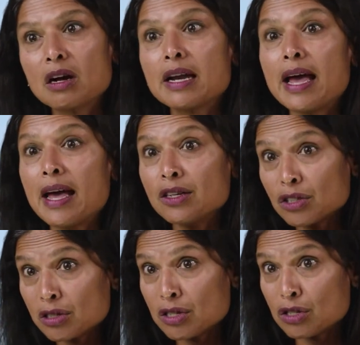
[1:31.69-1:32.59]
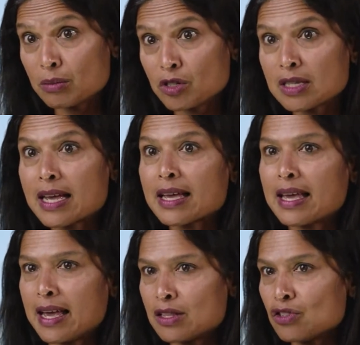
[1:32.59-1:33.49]
on endocrine tumors,
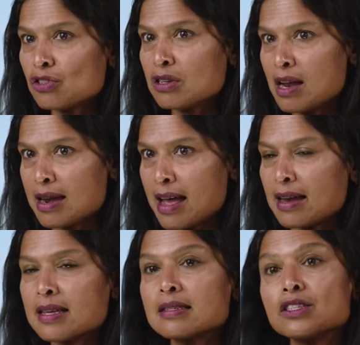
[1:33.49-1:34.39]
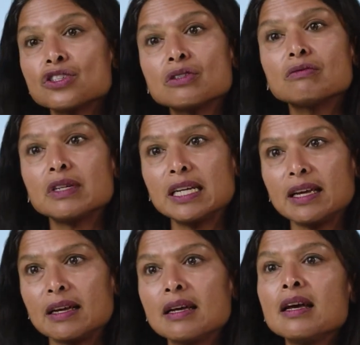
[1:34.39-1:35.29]
cancer.net has additional
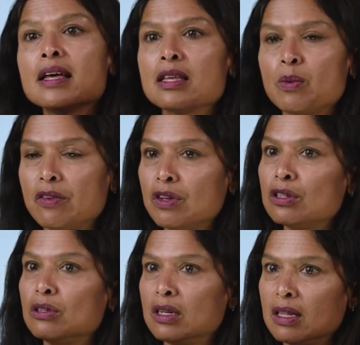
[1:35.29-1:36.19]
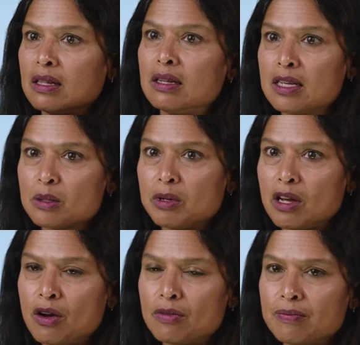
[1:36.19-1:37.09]
reading that we have included in the links
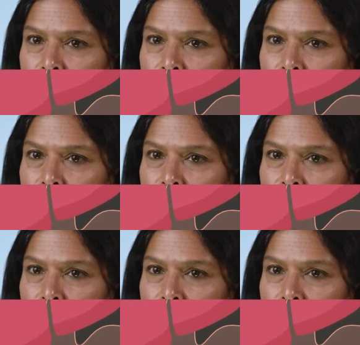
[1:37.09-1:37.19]
below.